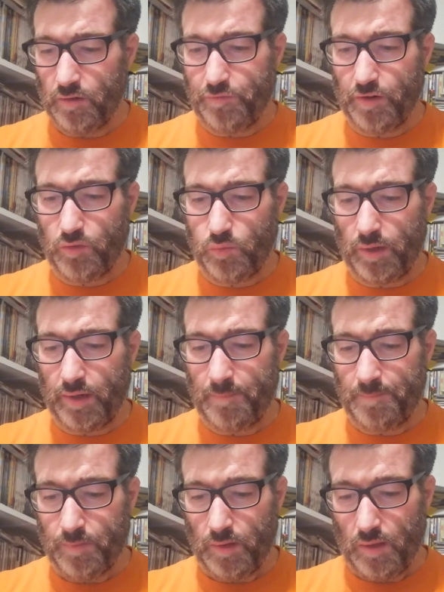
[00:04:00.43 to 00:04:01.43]
The first
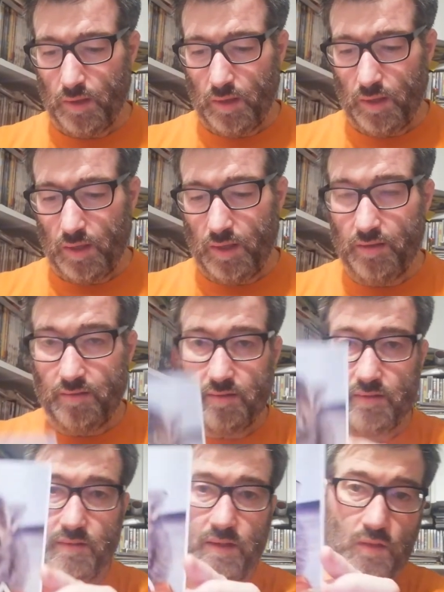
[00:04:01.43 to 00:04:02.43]
one
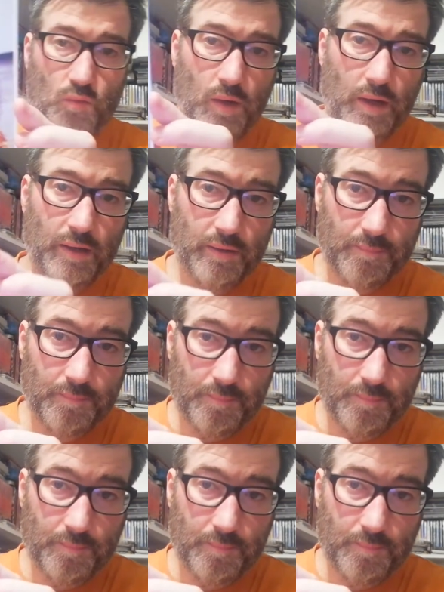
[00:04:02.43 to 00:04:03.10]
is this one,